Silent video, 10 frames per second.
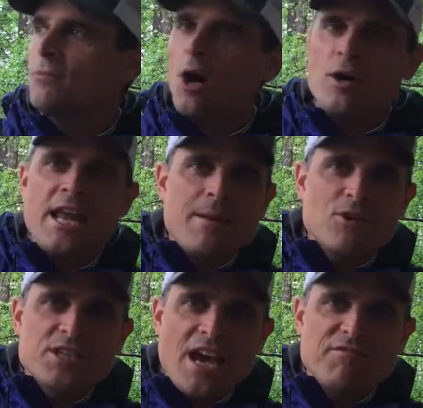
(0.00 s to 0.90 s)
Our
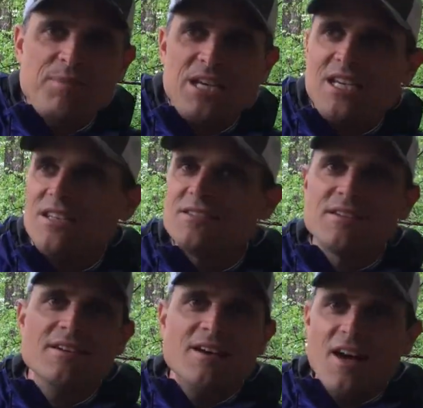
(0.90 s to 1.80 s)
neighbors have bees,
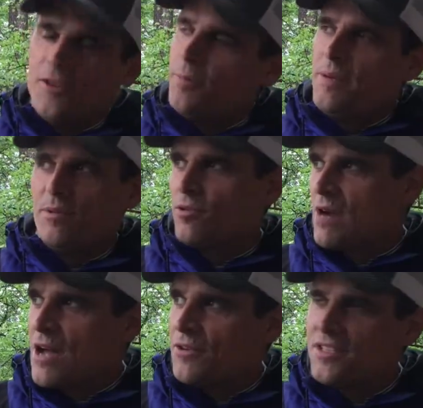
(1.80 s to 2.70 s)
other people
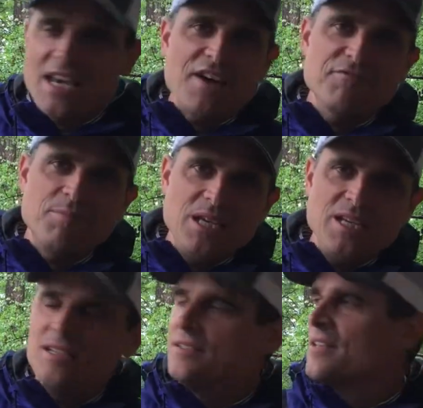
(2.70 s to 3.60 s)
around us have
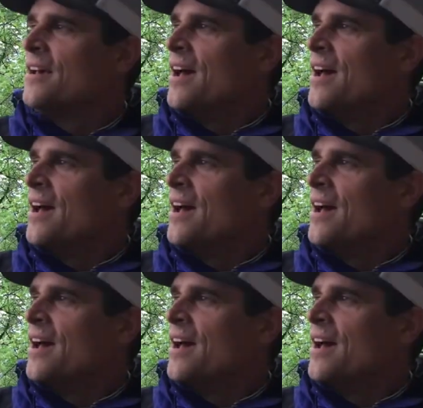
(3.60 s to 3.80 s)
bees.